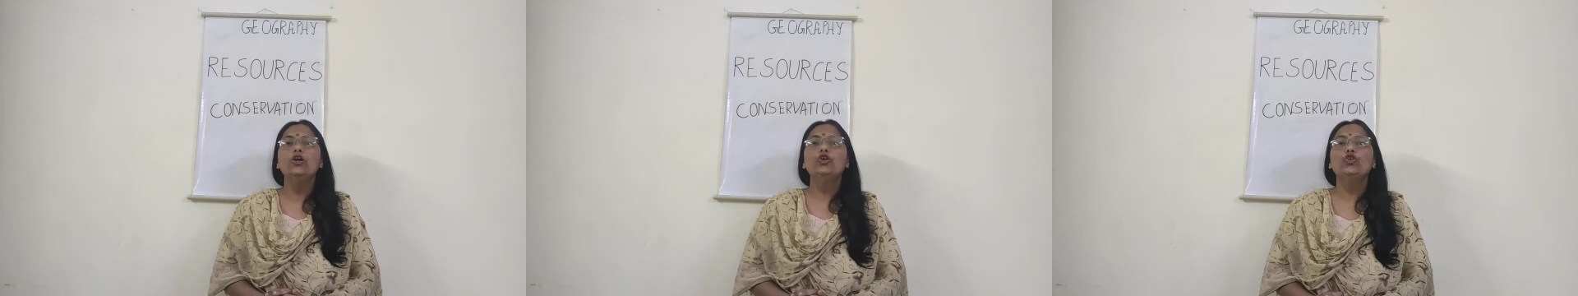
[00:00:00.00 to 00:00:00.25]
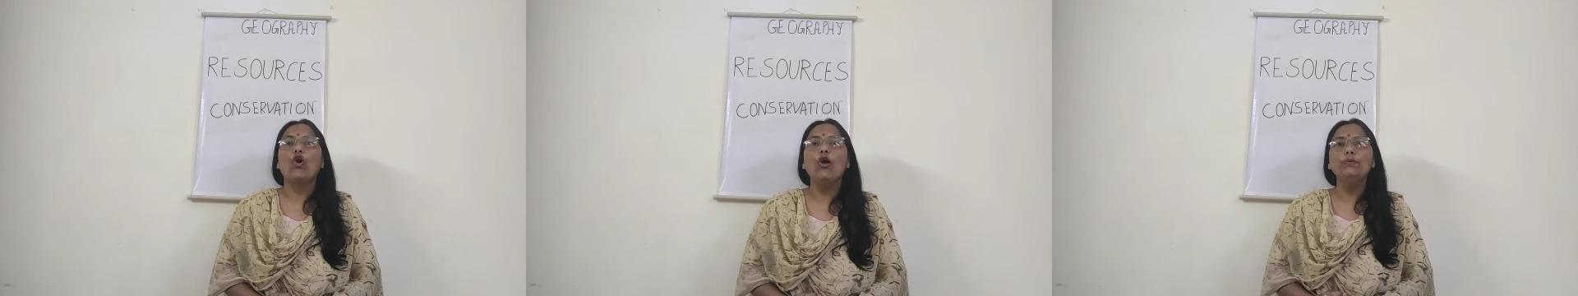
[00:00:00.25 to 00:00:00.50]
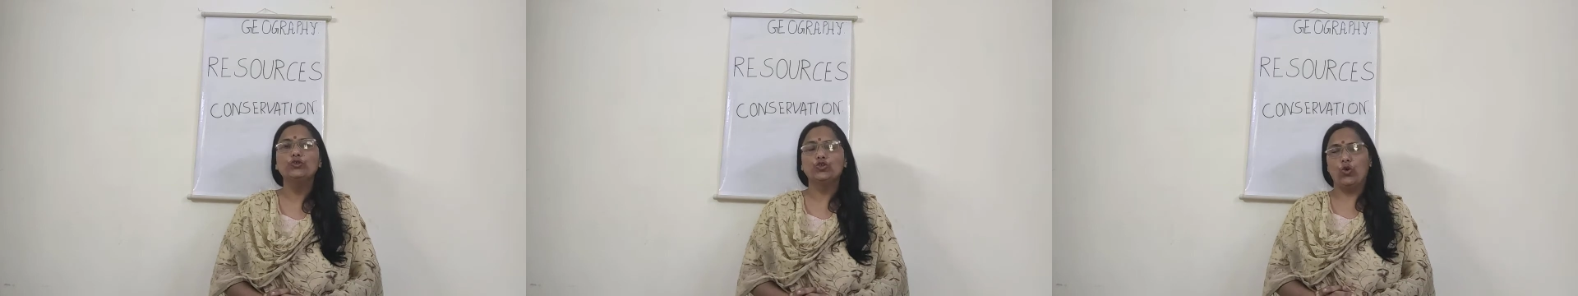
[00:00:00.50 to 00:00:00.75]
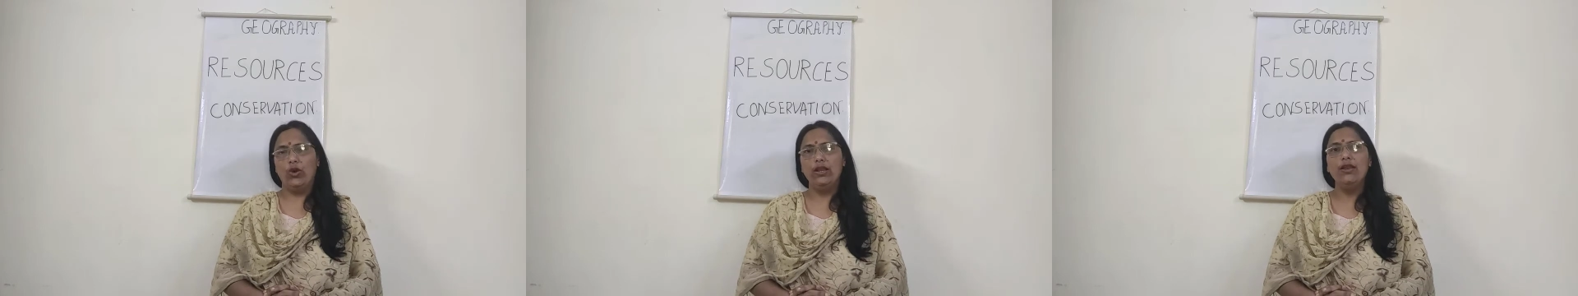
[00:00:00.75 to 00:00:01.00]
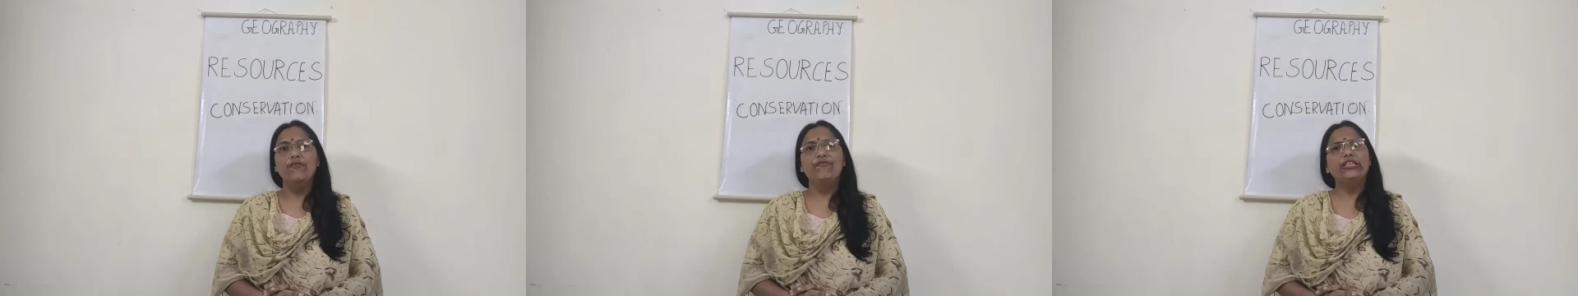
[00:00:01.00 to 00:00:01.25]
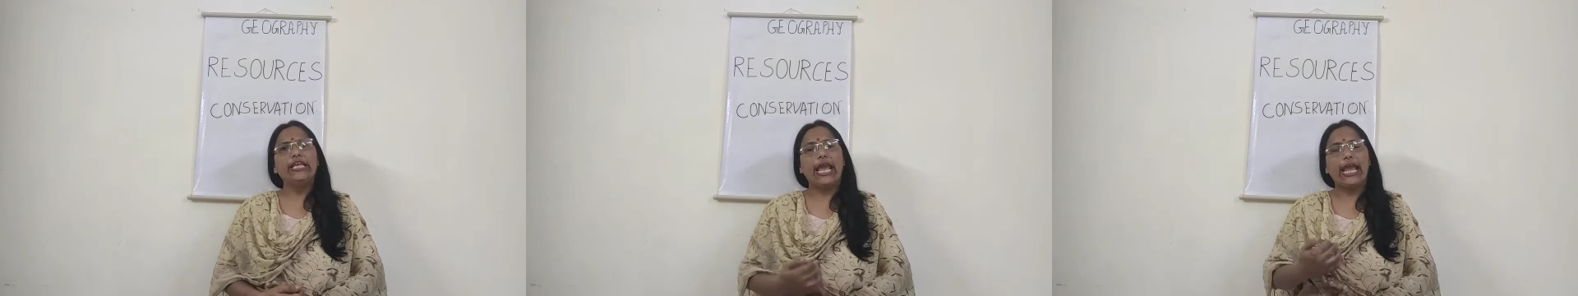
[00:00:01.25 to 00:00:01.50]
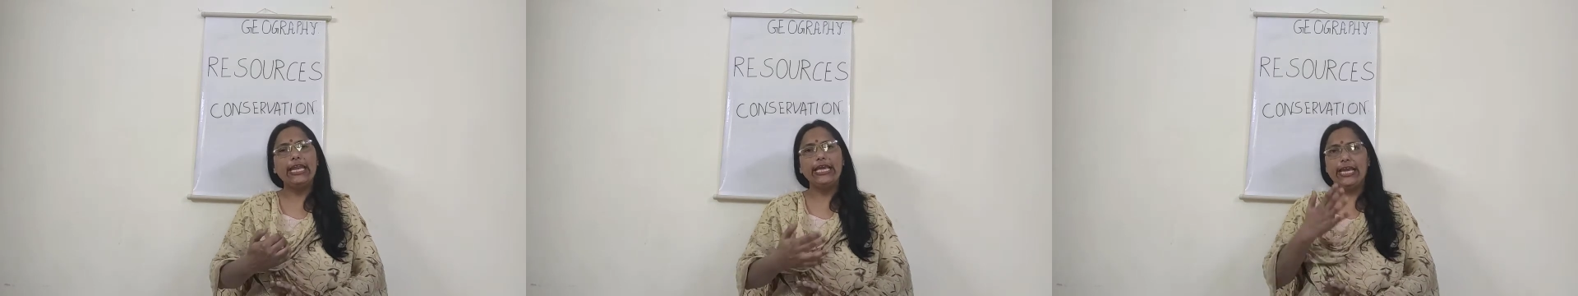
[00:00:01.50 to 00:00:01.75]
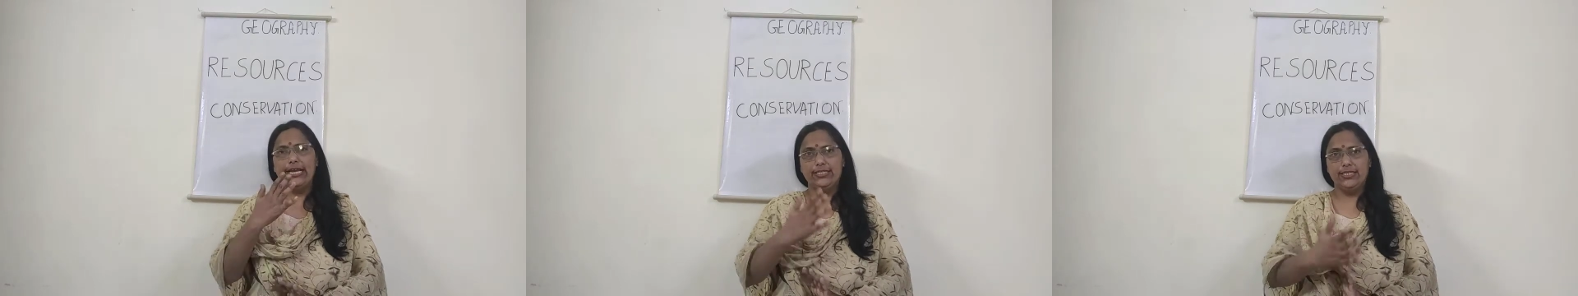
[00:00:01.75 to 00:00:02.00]
topsoil with any
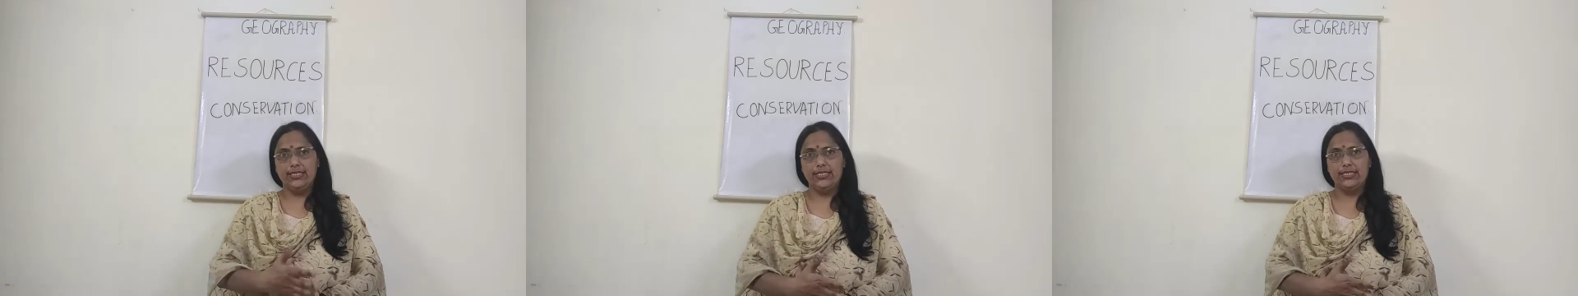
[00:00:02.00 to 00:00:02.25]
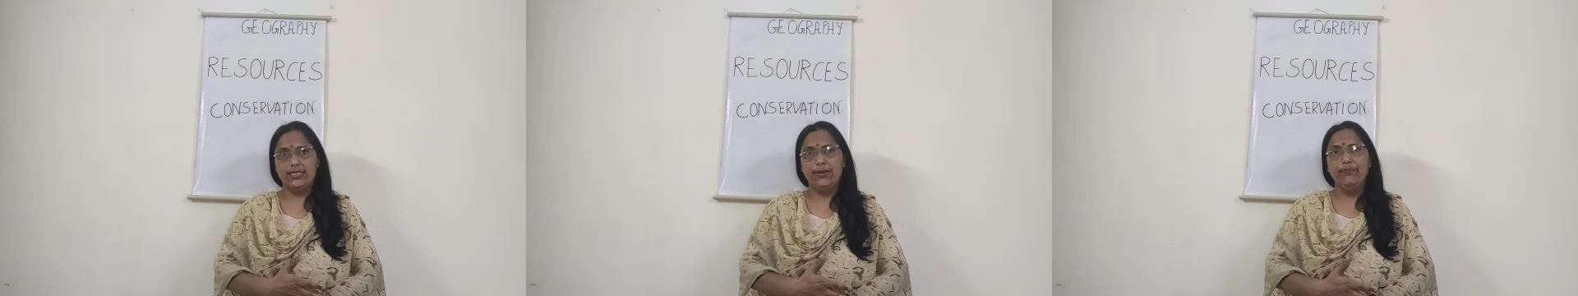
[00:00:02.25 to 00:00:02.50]
agents.